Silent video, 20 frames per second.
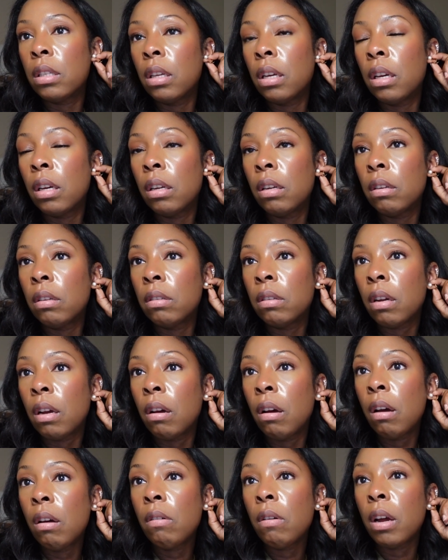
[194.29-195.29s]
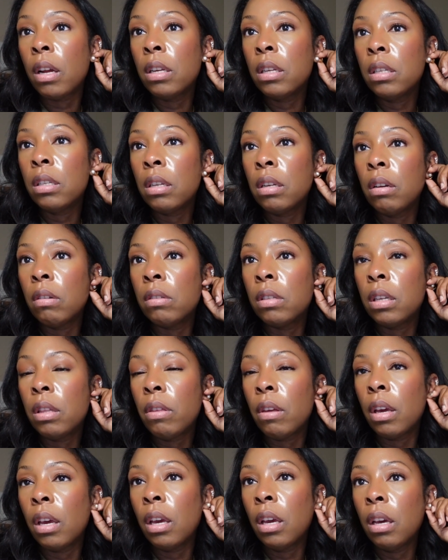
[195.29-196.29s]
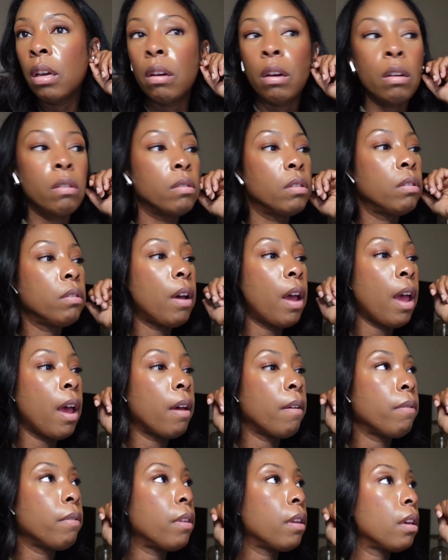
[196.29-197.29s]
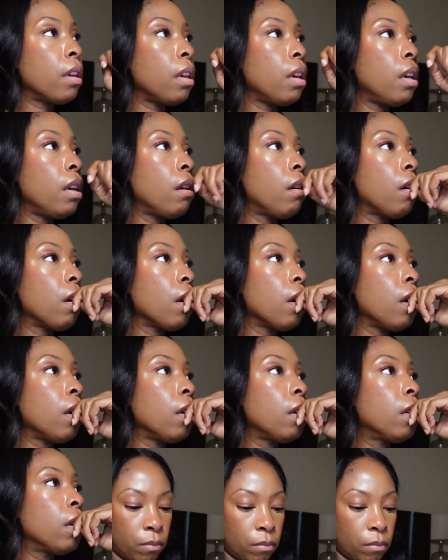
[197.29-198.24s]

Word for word: oh, I need to know, did the do I have the ER?